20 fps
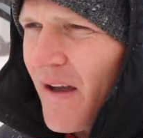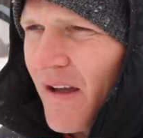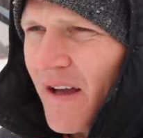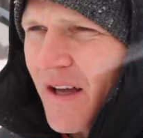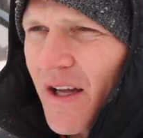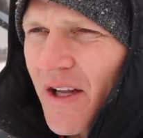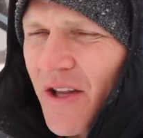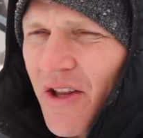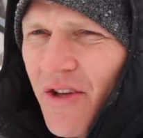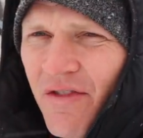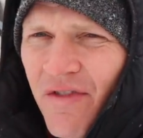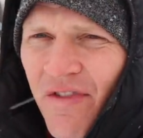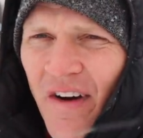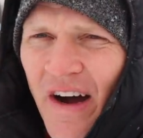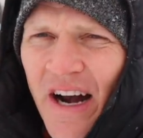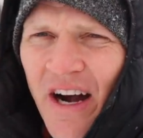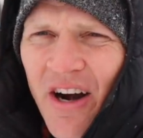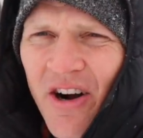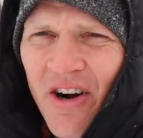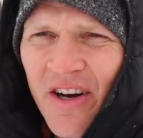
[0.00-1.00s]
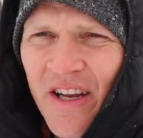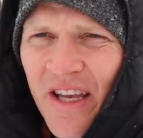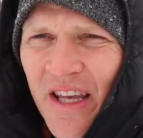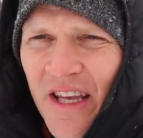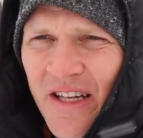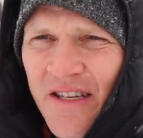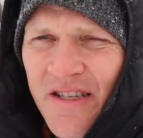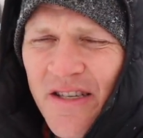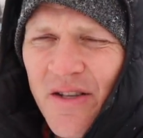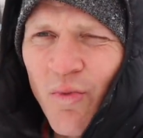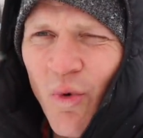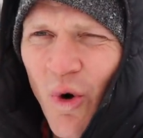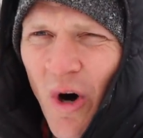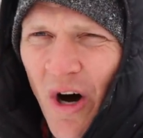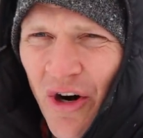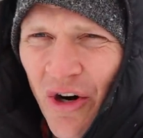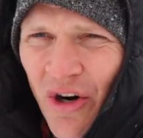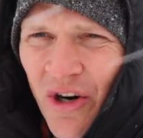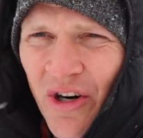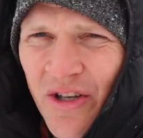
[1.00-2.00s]
And the fire heats the
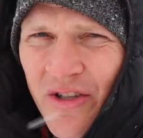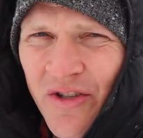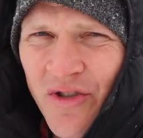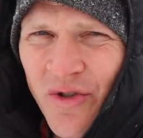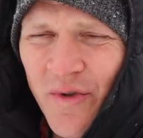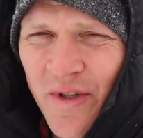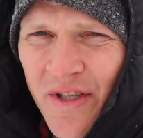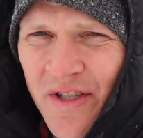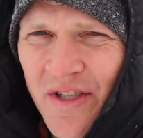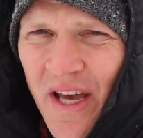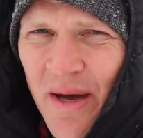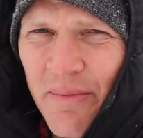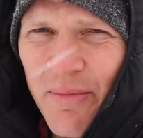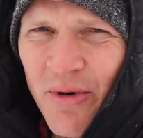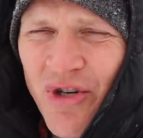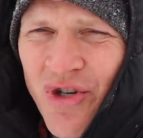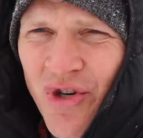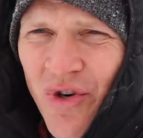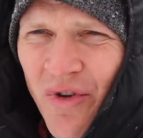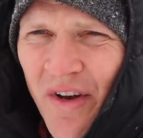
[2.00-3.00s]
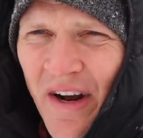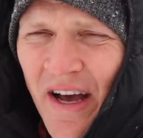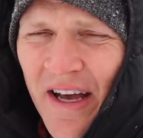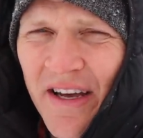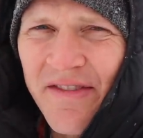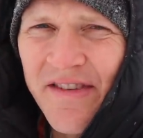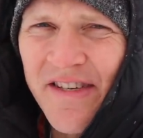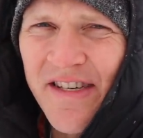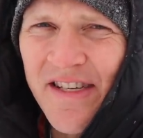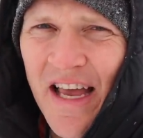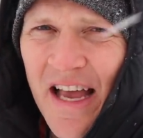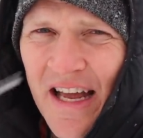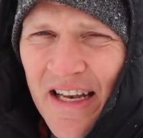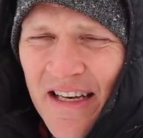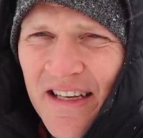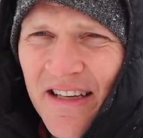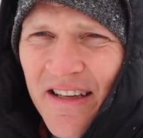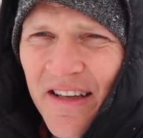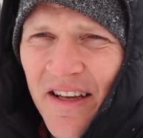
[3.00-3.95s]
water to a temperature that I have set,